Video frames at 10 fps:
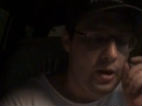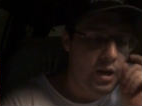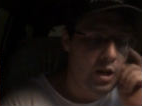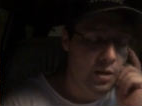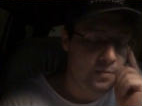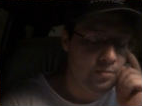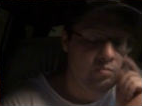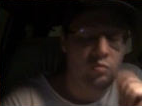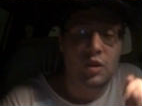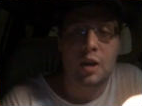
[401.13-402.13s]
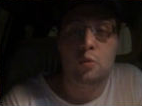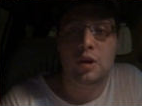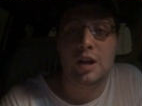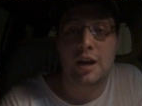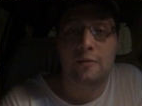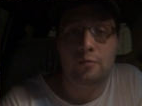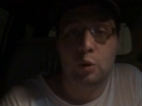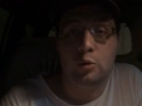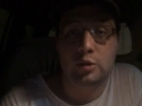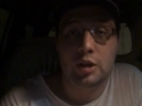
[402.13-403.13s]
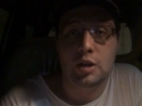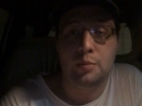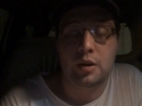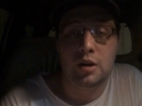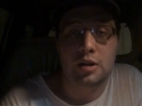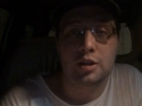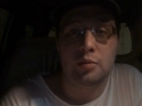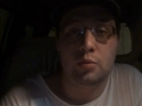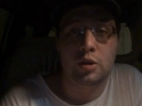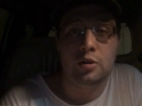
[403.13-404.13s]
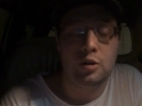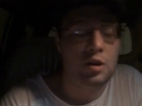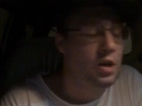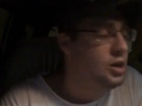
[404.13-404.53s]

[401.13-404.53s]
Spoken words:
And when I pull it up on a computer